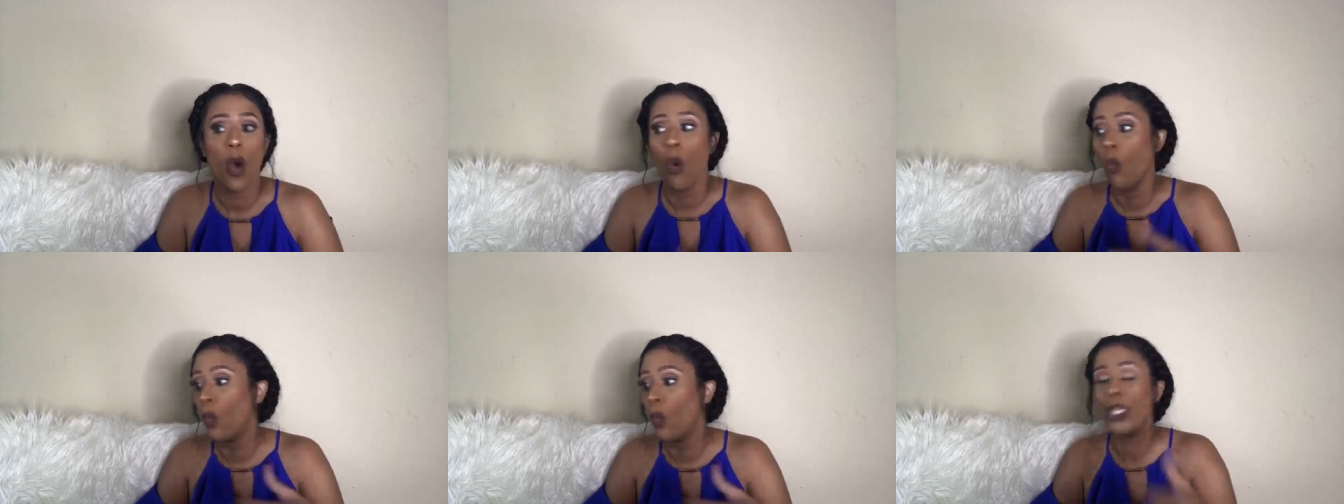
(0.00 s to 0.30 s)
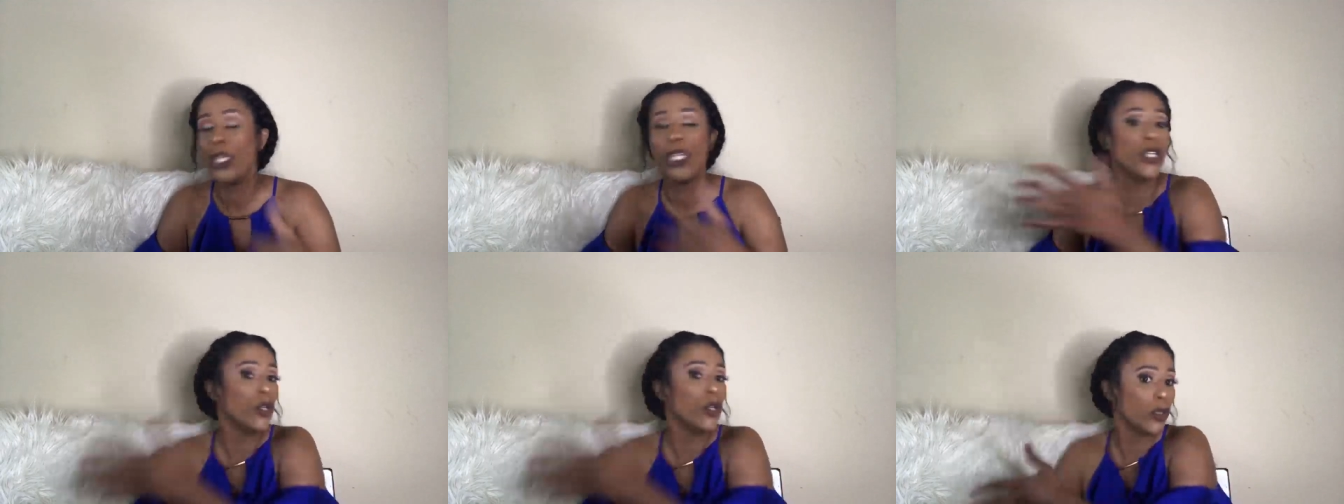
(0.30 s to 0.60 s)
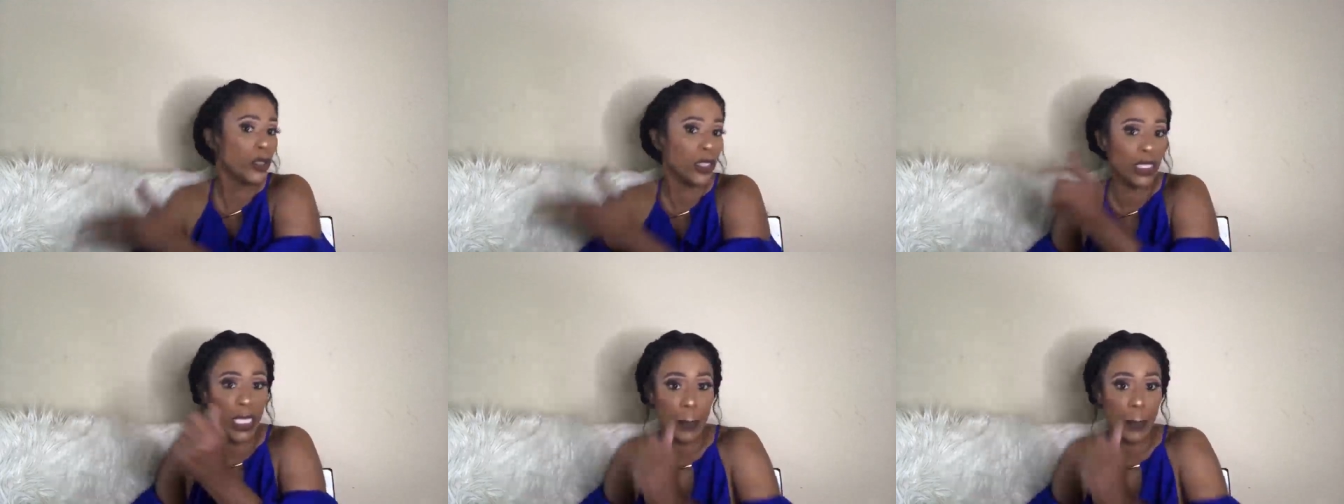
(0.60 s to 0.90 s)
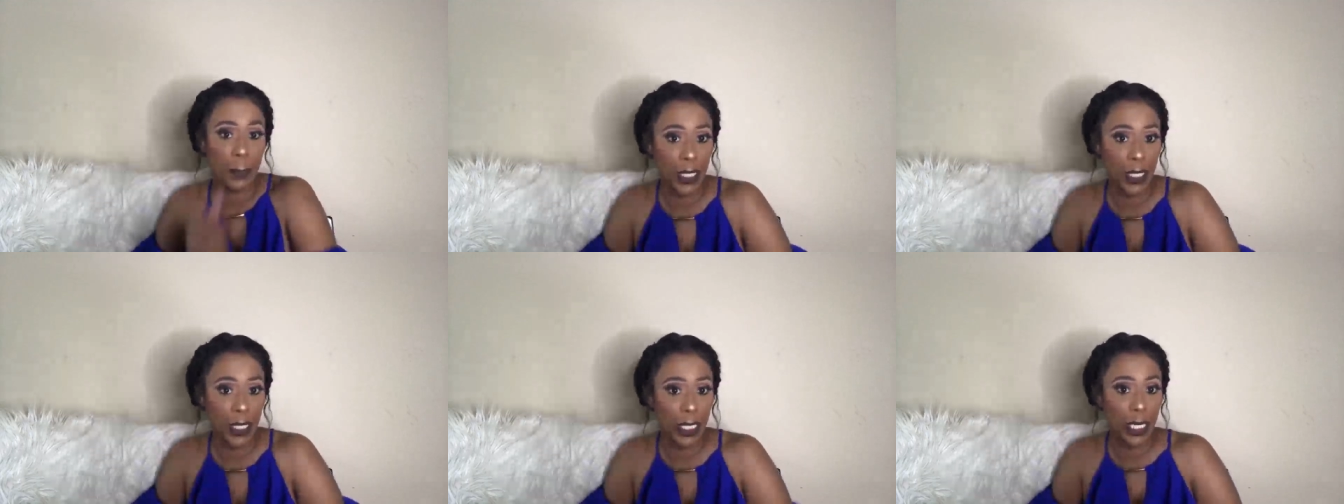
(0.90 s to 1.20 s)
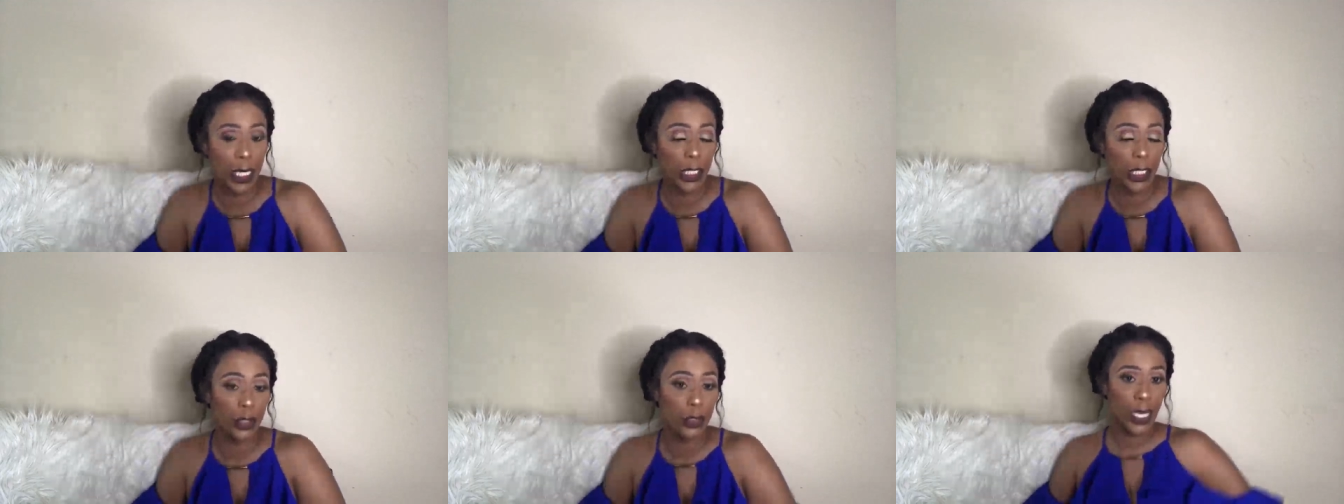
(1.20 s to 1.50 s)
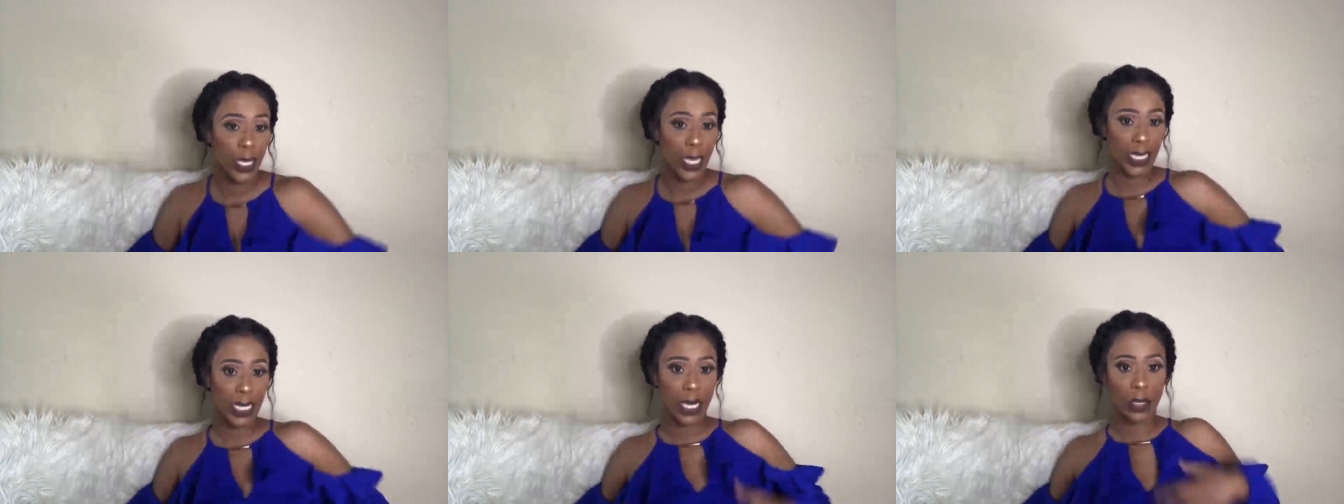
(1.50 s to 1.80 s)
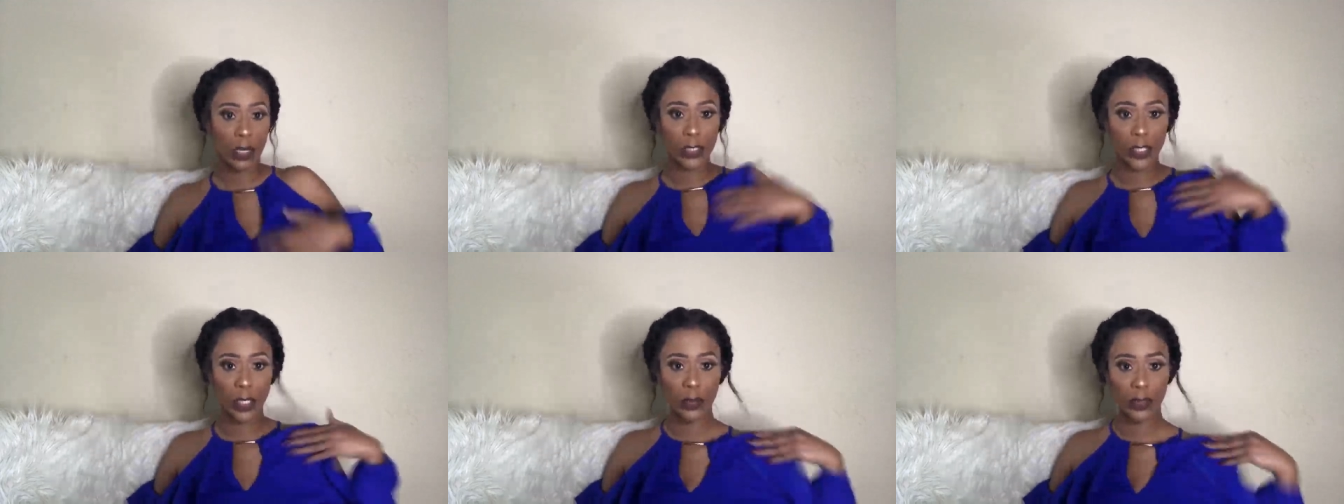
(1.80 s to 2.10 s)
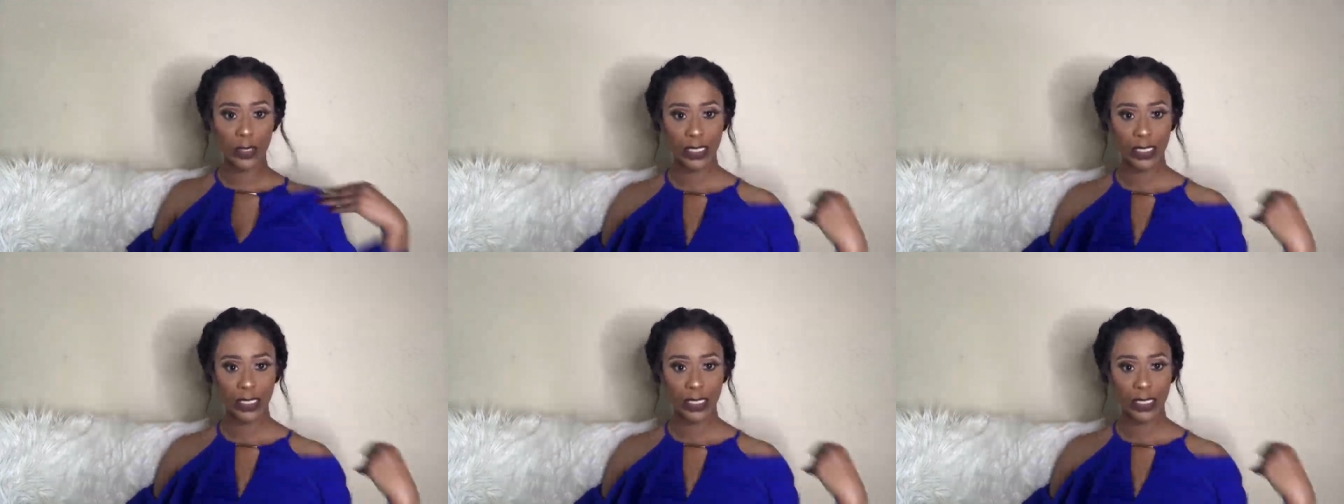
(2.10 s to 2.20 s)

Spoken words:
when you step in there and you got all your